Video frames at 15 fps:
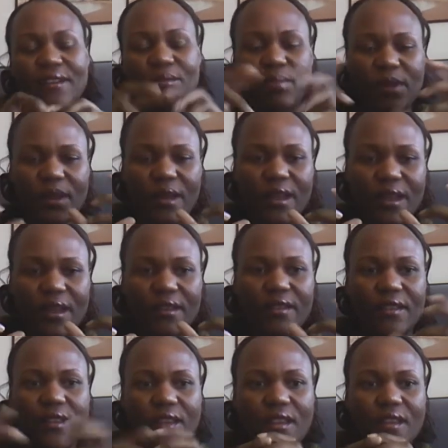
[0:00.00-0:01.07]
playing
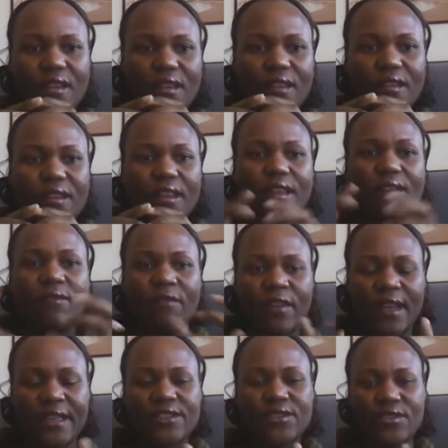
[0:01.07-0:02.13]
the
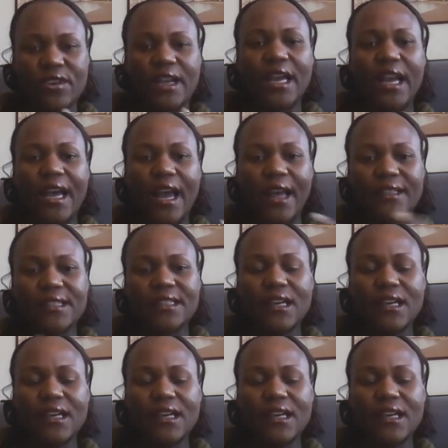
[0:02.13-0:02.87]
investor hat.